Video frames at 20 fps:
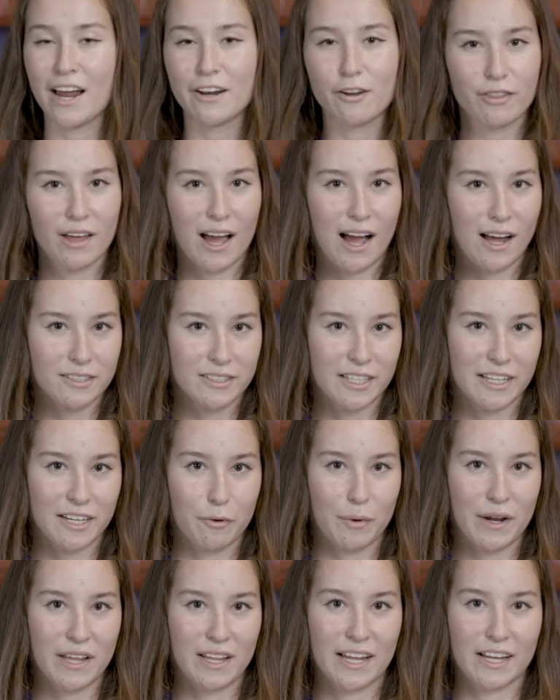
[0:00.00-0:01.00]
know that I'll take
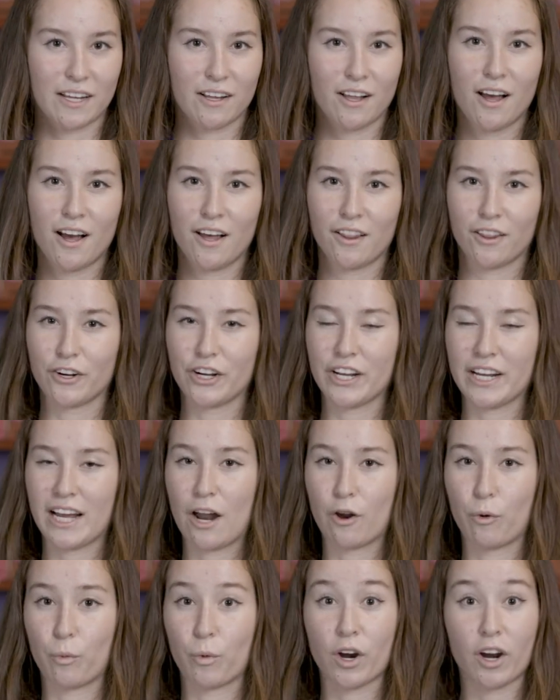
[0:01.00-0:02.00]
away like learning
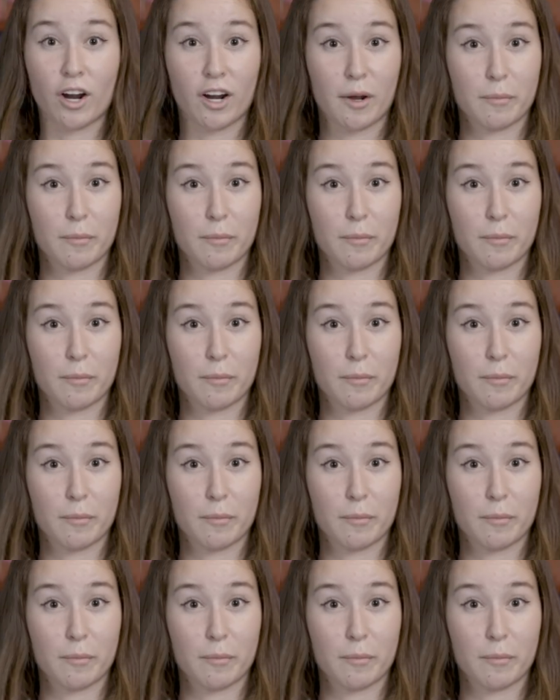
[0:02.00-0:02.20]
how to work on a